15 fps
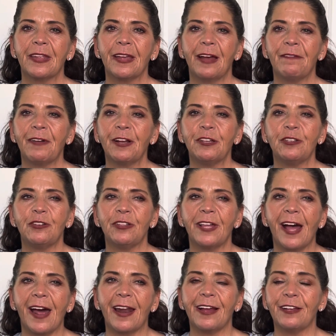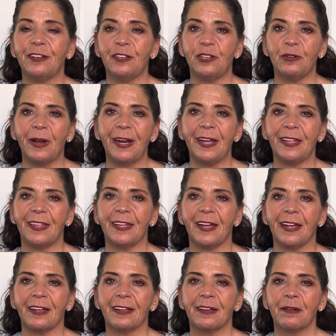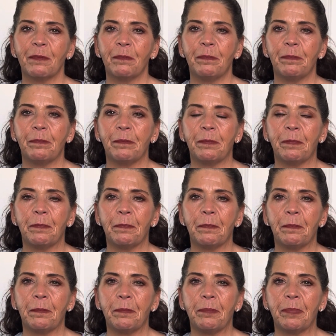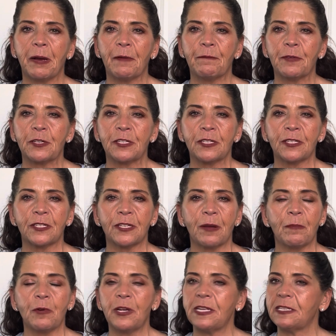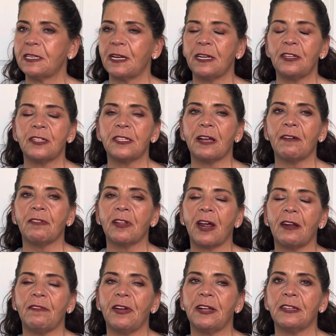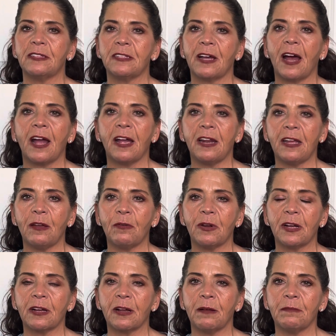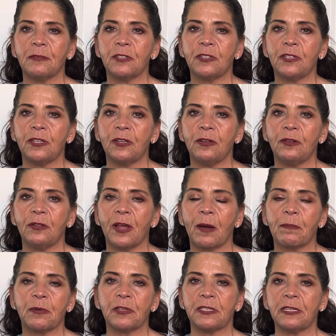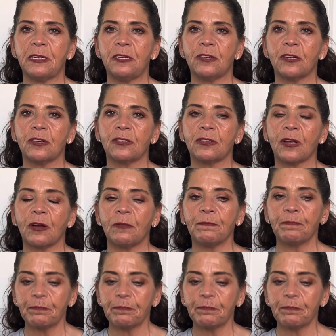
if I can do that, I can do anything. But for some reason, I just have a lot of anxiety when it comes to that procedure. So